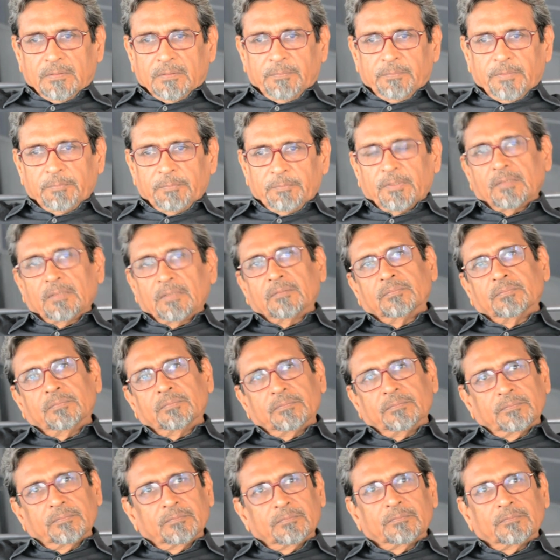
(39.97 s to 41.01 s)
people
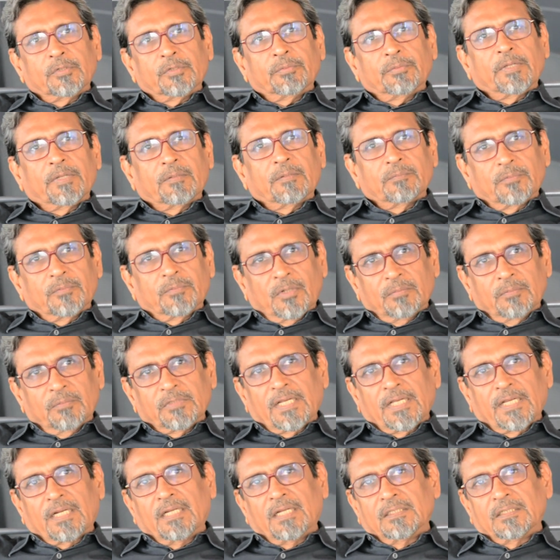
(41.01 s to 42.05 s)
moving from
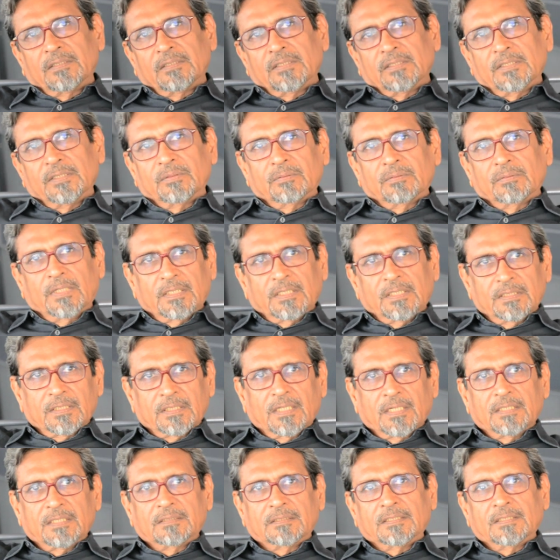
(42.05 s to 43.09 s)
their country to another
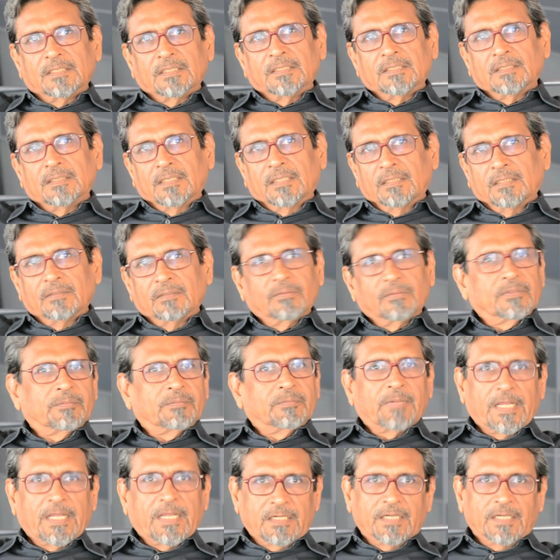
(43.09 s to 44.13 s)
country, and all the
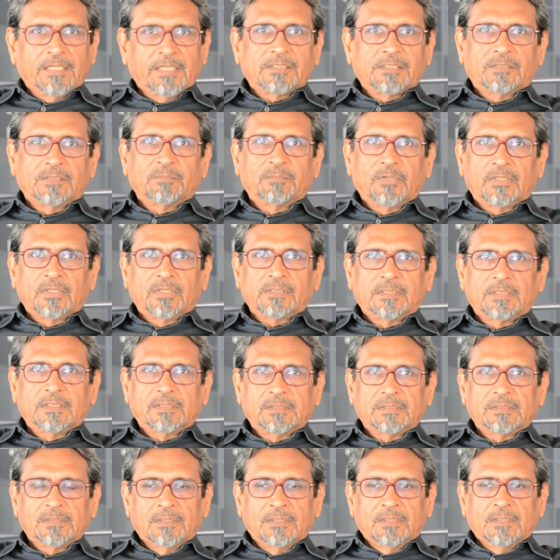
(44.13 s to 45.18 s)
migration process.